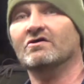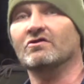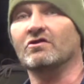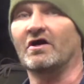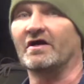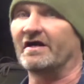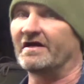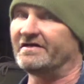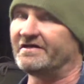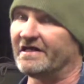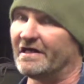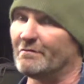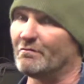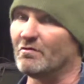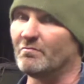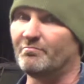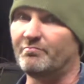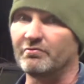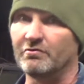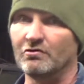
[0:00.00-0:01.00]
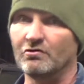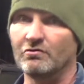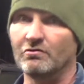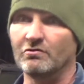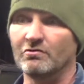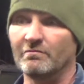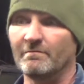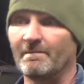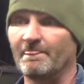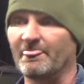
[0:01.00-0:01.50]
like I did with
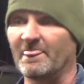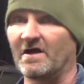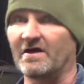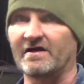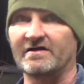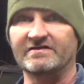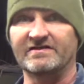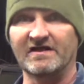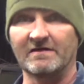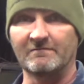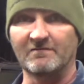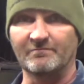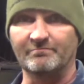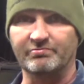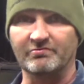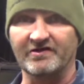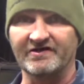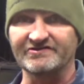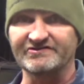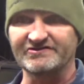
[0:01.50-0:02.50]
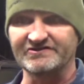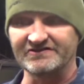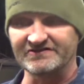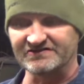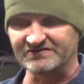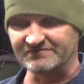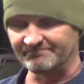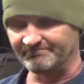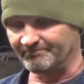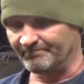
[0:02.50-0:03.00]
Blue, like I did with
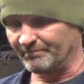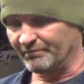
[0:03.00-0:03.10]
Precious,